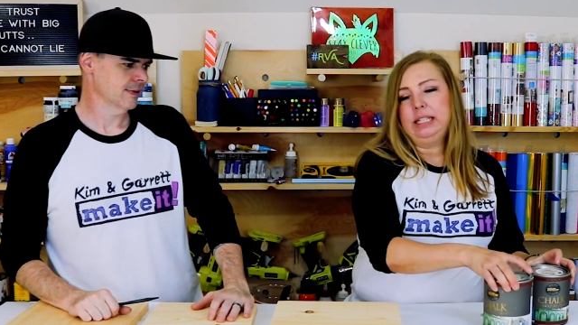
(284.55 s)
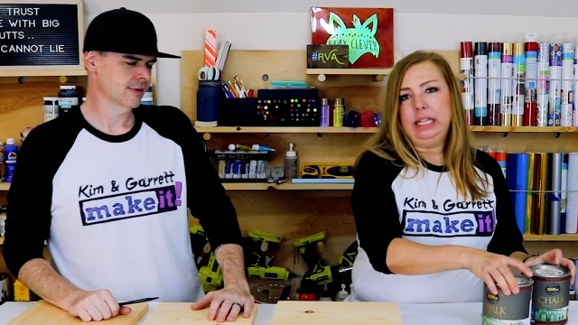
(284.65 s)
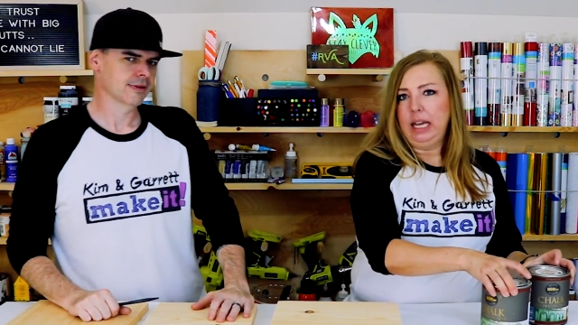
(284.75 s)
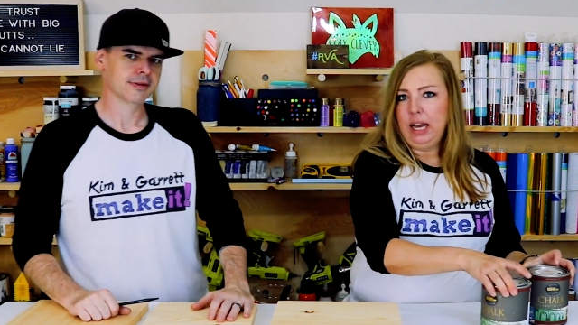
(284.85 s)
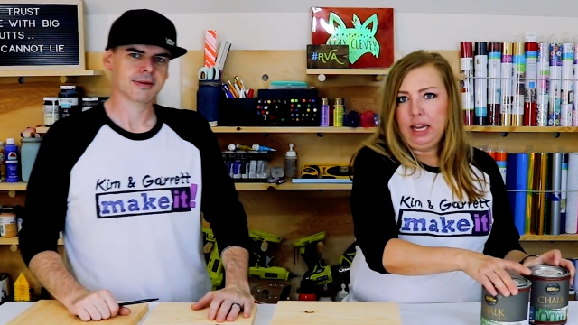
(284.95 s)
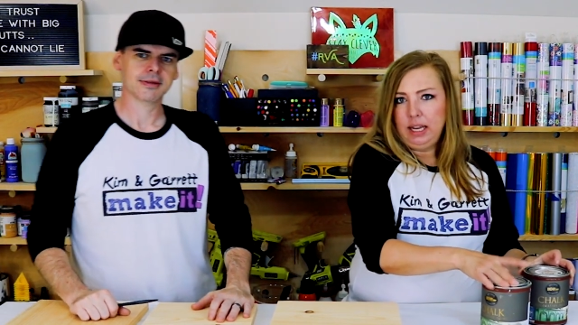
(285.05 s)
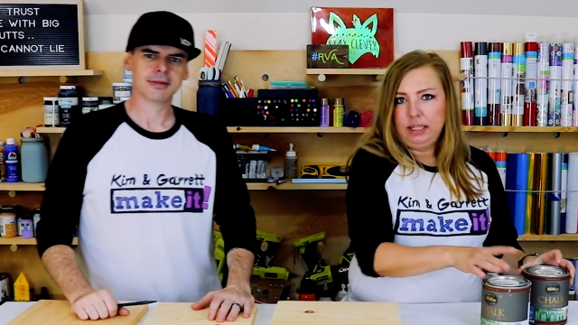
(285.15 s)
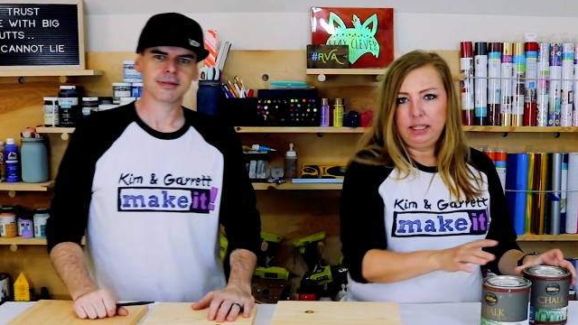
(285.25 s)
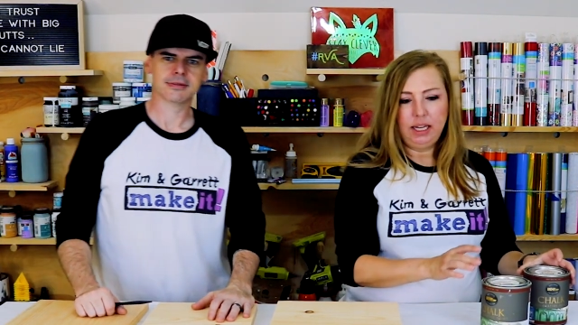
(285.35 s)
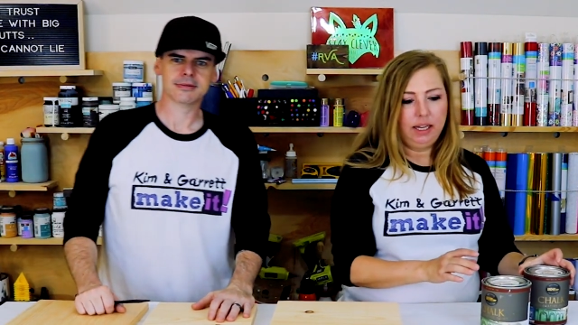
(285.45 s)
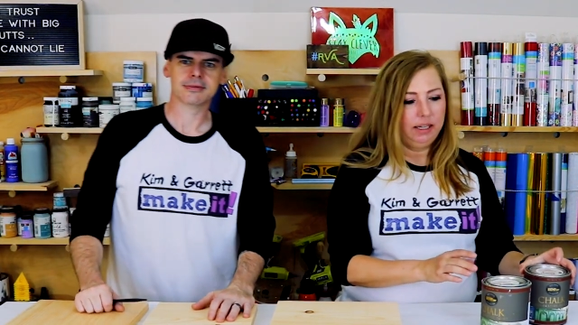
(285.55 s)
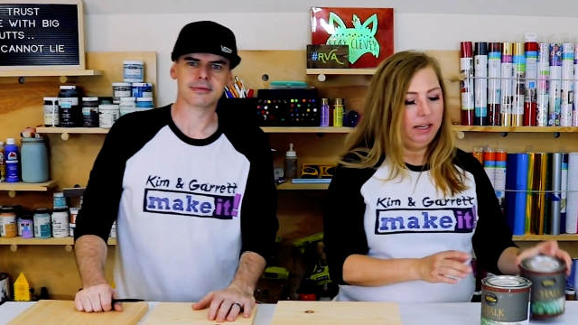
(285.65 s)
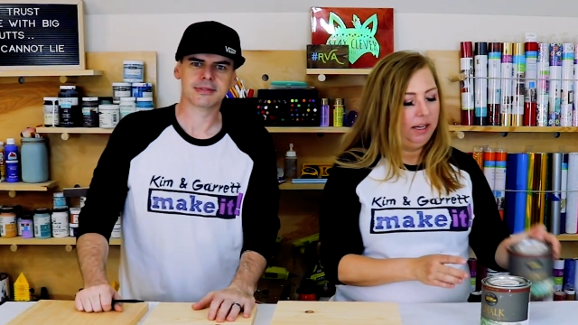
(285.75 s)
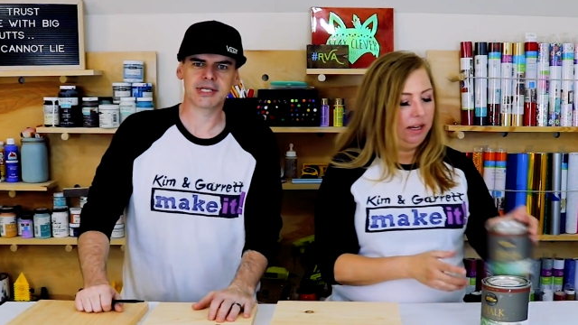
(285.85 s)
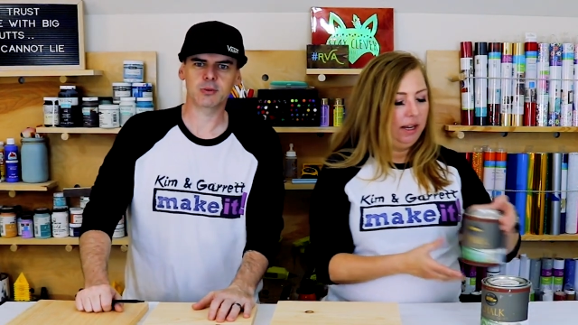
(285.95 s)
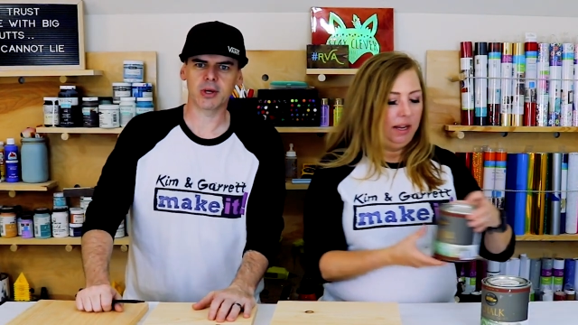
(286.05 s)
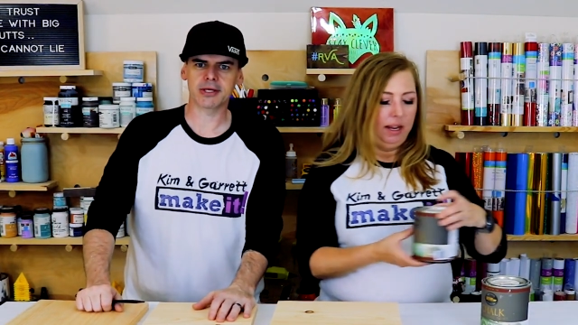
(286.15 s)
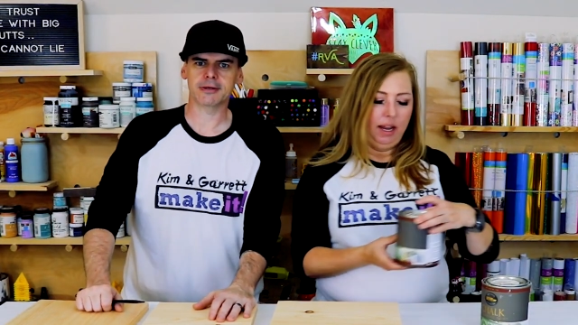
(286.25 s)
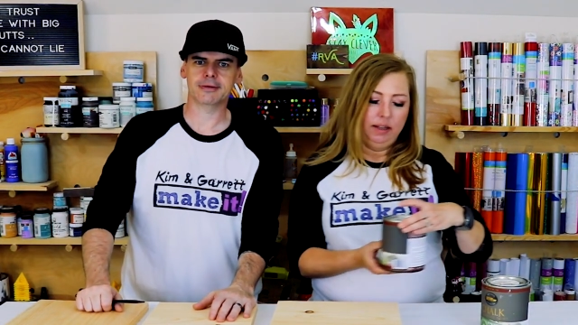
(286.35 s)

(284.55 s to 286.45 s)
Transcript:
Speaker 1: T-I-N, tin. Tin white.